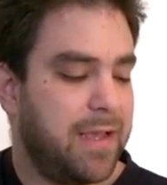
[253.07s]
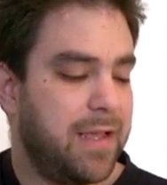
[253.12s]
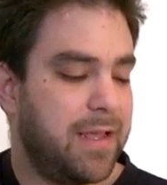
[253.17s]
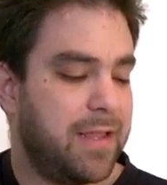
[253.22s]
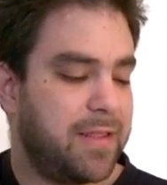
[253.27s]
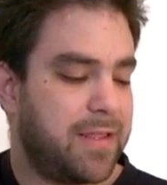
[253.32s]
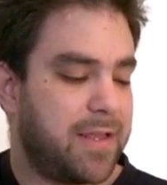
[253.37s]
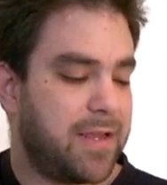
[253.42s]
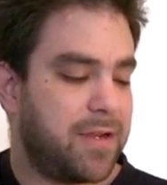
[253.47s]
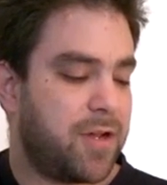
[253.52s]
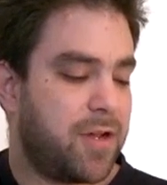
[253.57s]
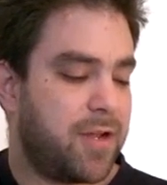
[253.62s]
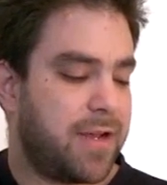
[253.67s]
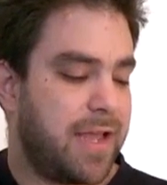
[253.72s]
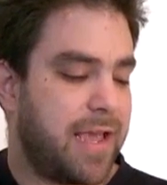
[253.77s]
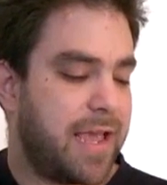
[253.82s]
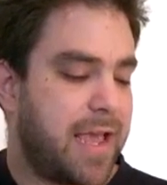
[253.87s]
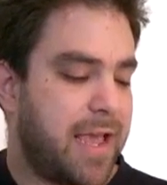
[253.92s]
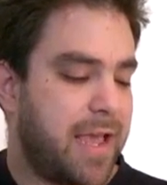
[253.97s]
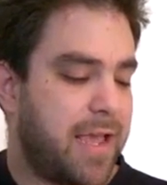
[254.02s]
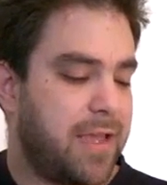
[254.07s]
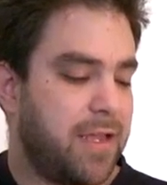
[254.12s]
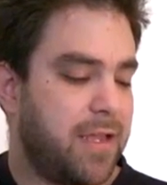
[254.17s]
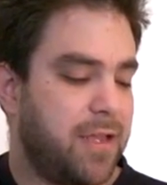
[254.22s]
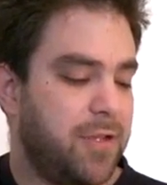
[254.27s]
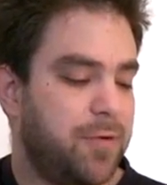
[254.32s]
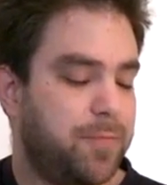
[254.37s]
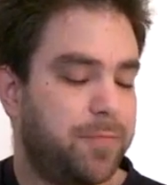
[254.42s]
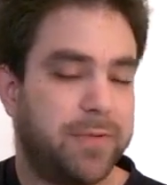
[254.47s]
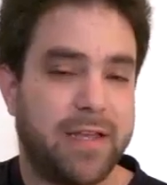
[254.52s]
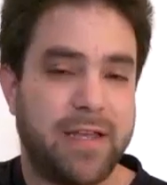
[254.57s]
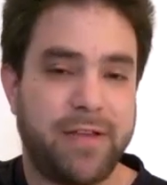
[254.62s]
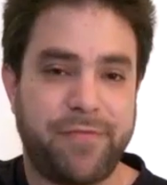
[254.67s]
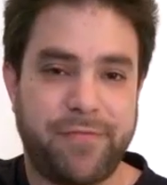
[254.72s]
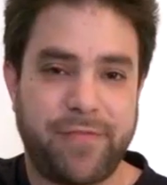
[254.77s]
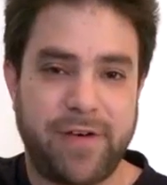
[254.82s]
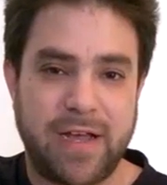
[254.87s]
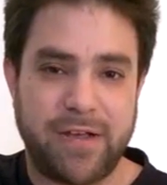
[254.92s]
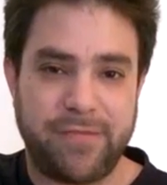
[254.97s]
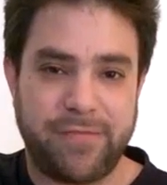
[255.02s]
And then on A, you play
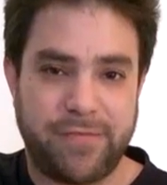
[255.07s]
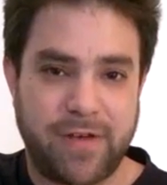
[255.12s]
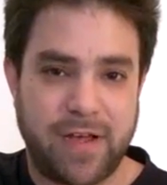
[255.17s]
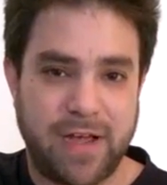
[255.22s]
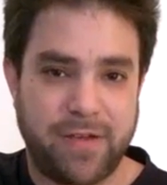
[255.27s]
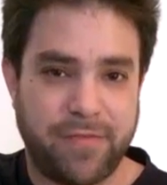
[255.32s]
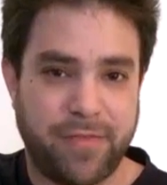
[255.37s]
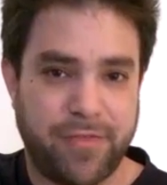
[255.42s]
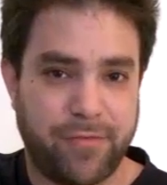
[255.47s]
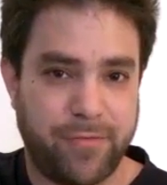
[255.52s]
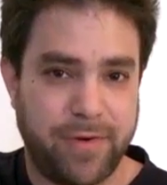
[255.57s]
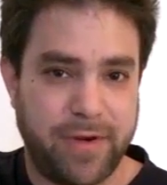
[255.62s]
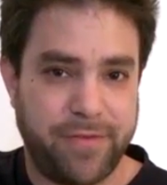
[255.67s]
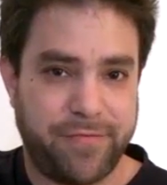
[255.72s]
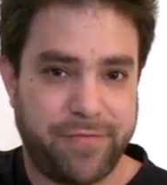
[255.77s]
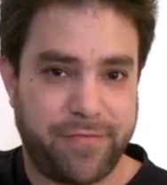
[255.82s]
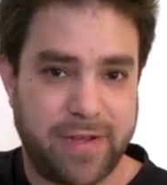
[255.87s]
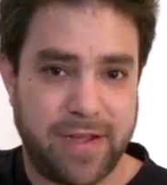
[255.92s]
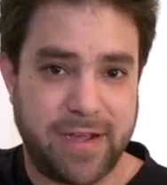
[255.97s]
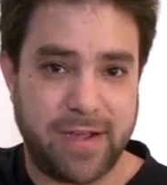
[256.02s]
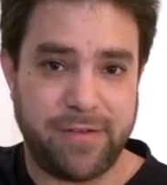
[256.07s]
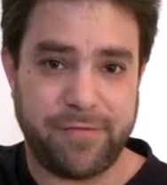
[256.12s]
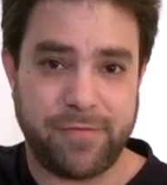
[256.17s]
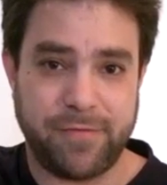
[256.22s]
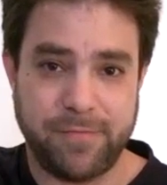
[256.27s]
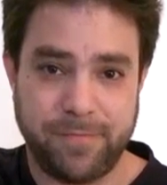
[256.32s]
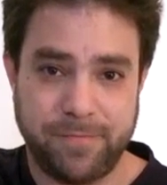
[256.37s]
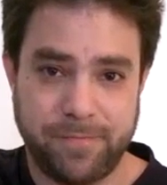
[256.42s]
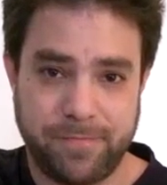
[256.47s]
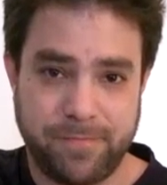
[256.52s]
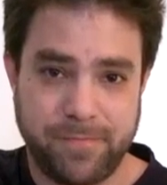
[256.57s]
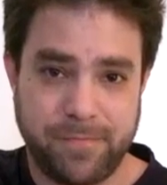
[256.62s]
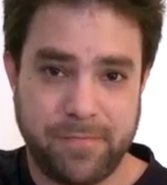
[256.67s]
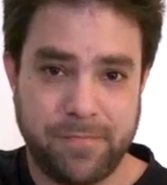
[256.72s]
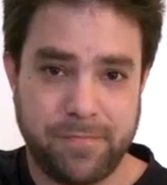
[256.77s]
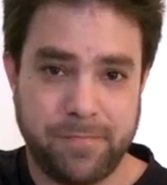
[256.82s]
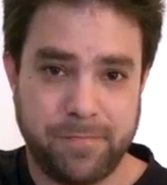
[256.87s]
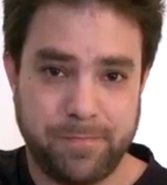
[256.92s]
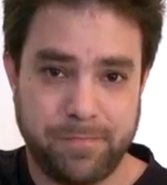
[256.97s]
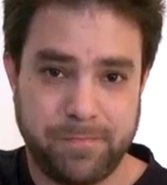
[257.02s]
five five three five.
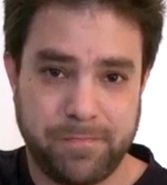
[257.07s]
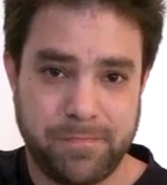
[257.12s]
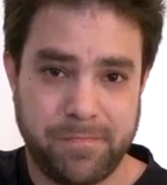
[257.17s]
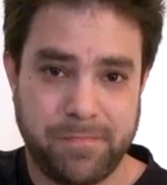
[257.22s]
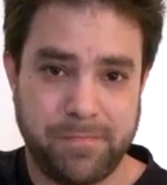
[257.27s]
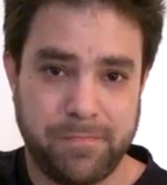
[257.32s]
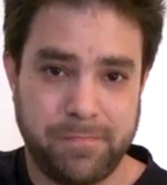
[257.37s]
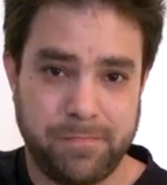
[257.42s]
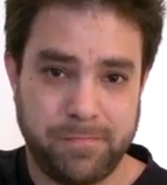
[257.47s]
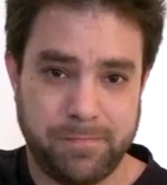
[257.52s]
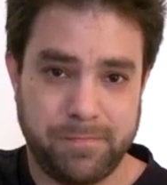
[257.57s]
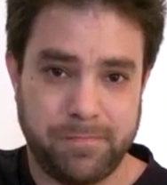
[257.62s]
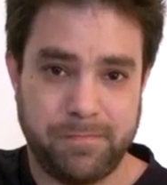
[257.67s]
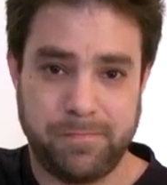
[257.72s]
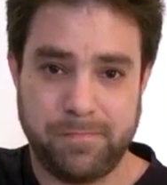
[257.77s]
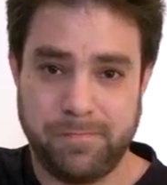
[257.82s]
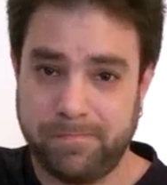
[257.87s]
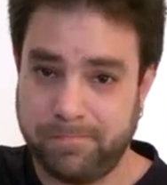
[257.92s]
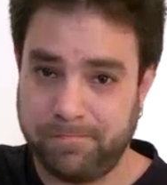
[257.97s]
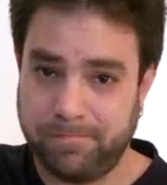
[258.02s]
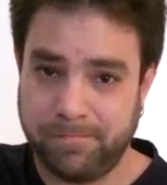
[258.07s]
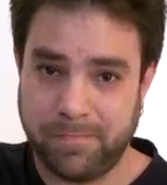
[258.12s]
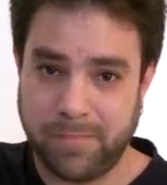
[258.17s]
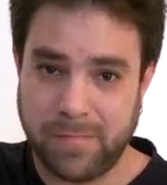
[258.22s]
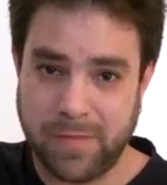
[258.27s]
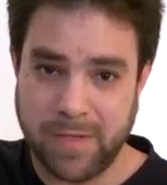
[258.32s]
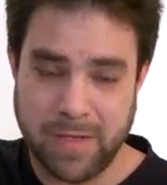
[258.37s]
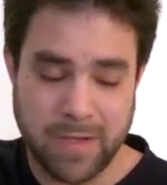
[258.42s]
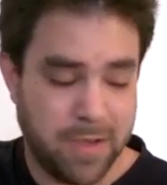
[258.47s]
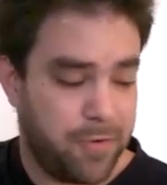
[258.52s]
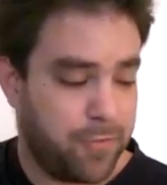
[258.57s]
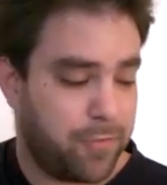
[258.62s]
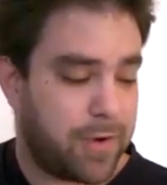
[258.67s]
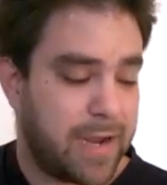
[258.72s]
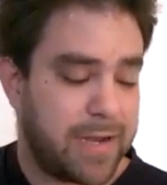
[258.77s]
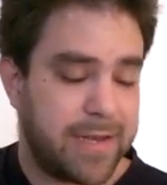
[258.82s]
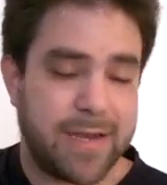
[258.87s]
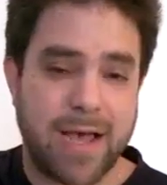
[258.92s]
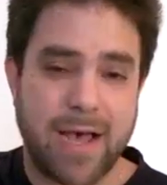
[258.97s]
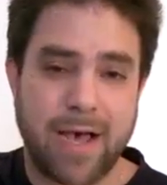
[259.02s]

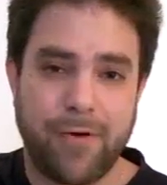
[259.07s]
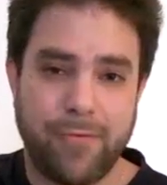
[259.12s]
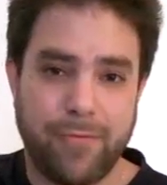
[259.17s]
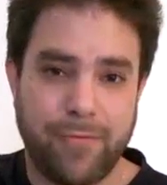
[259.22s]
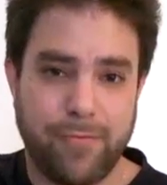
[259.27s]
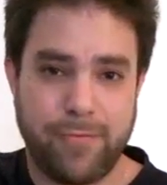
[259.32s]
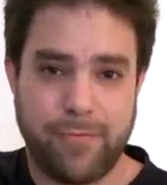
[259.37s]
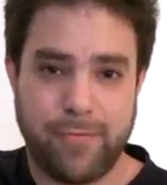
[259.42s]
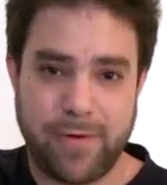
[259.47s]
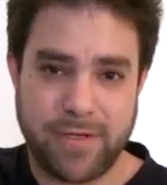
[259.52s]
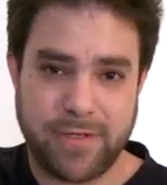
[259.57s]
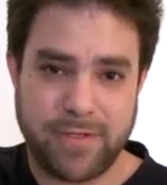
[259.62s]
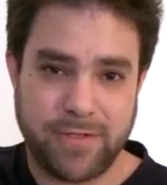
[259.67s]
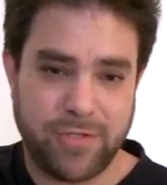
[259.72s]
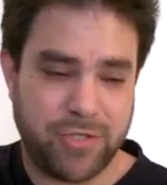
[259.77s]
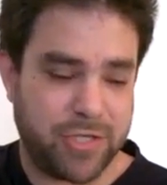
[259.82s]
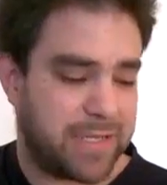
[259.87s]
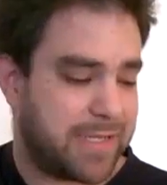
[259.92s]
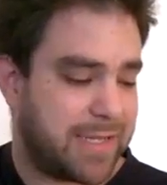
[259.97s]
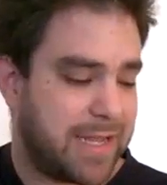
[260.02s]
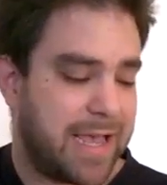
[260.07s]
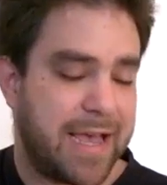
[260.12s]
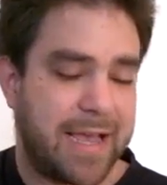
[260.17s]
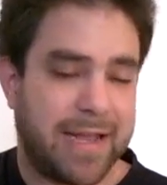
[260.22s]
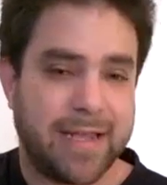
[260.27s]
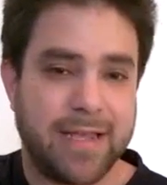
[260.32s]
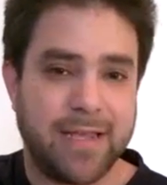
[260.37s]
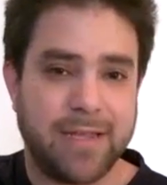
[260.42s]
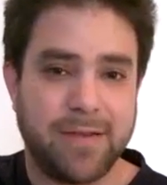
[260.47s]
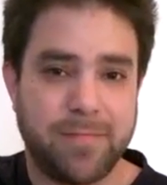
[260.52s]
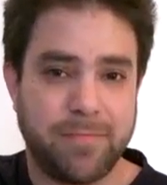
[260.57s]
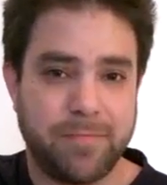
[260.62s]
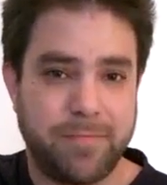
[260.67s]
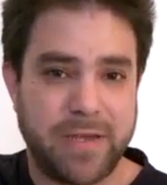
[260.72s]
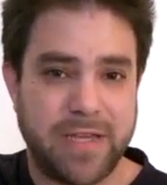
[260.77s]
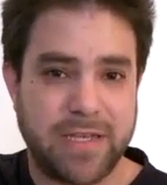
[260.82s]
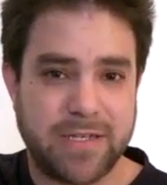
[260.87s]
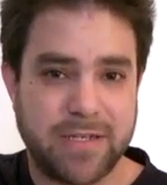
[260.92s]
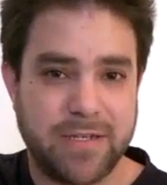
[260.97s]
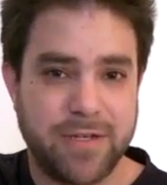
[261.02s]
Right now, we're just adding
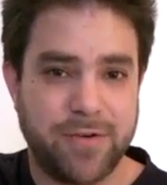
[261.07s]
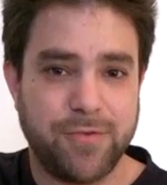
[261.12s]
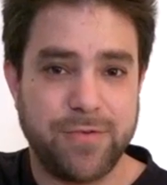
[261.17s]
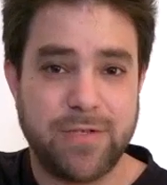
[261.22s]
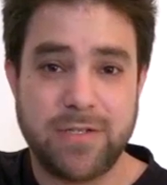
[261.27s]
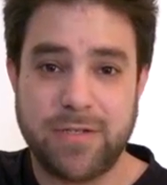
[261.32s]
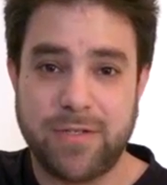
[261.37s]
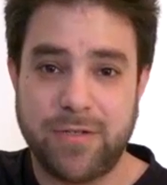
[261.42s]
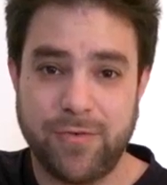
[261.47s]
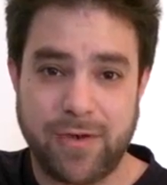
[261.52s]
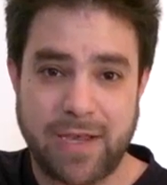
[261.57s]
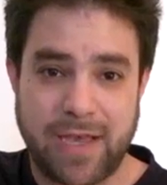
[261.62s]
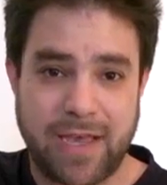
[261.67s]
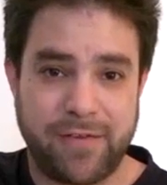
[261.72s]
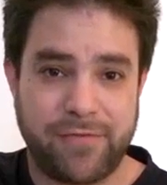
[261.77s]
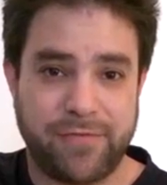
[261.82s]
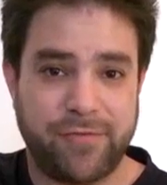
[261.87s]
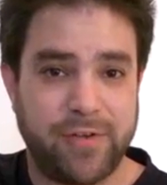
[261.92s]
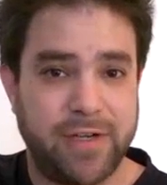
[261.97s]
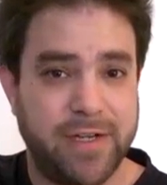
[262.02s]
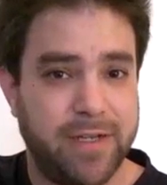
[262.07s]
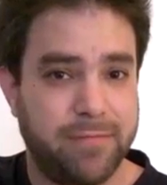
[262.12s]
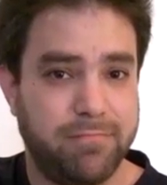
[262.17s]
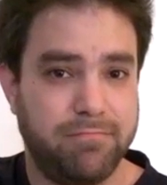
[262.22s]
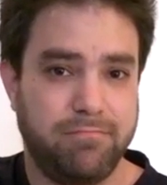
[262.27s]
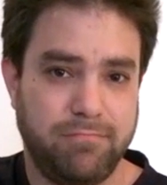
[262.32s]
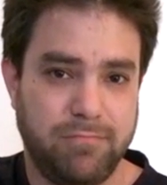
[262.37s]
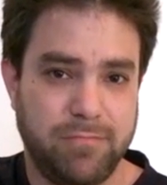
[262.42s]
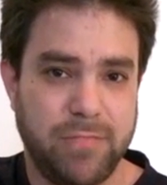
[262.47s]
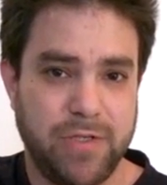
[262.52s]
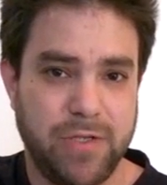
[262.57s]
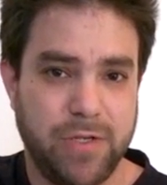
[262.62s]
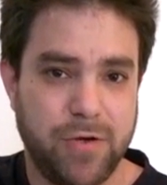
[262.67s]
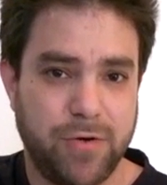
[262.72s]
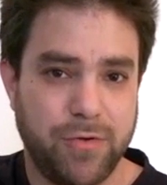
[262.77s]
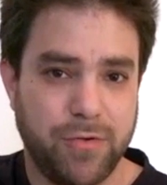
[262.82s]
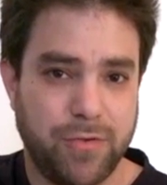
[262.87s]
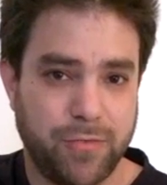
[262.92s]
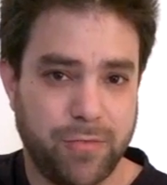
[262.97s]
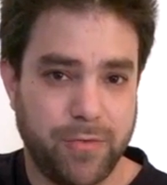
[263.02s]
bass notes to every
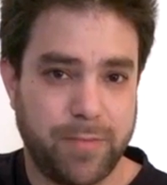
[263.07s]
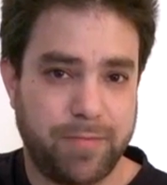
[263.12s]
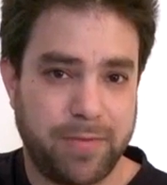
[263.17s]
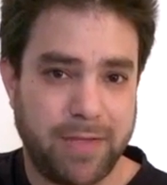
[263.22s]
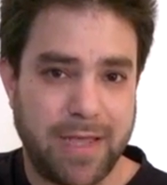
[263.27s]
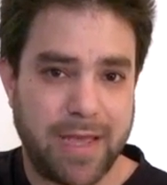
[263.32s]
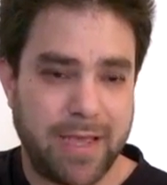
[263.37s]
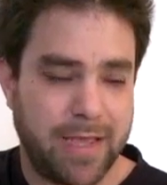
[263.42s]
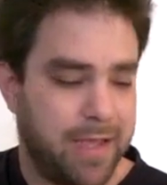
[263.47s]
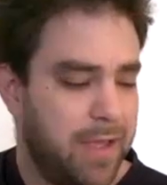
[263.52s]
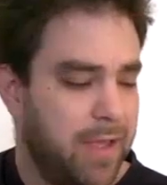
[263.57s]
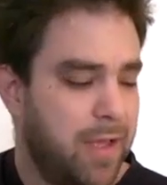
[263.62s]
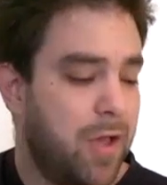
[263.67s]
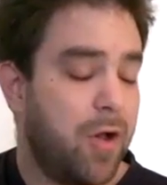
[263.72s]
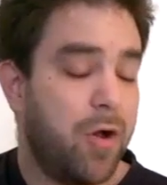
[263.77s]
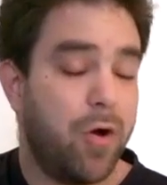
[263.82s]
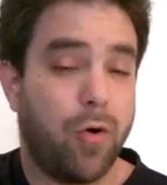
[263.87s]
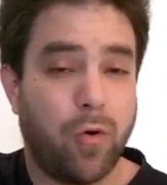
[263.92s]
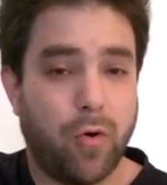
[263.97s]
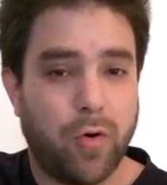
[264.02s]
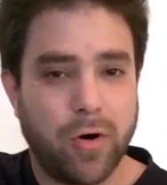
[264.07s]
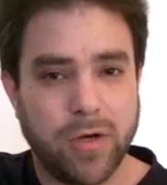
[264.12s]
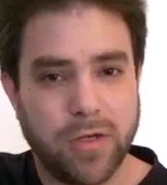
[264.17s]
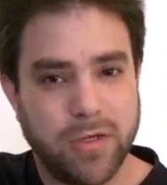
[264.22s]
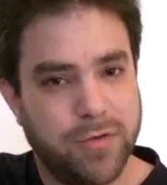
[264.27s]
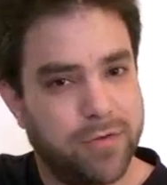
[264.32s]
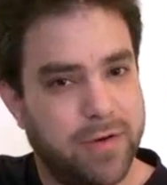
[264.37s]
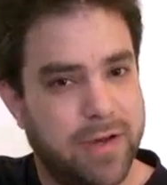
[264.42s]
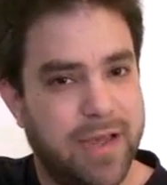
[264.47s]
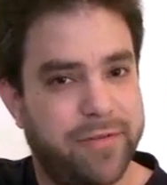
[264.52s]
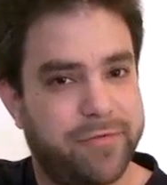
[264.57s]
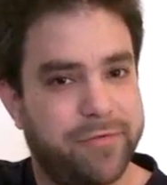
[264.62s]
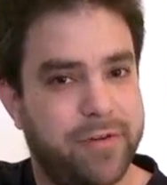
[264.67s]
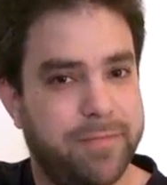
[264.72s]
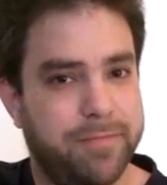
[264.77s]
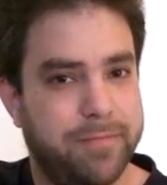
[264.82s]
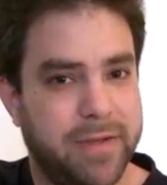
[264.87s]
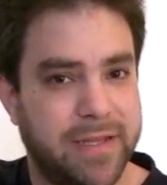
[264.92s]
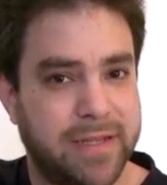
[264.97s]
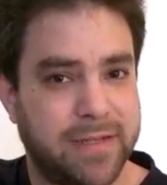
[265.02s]
note we play or to
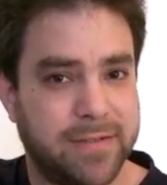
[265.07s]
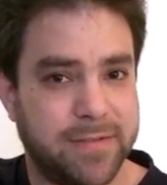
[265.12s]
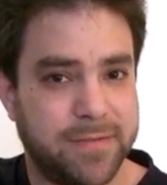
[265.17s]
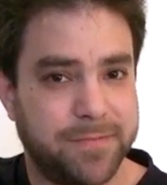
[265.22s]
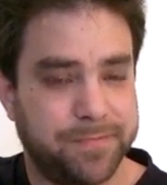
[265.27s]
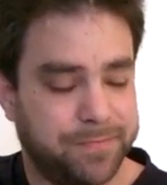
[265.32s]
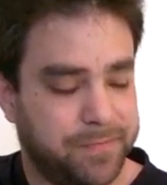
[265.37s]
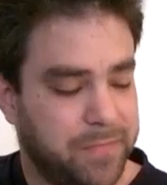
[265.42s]
every bend.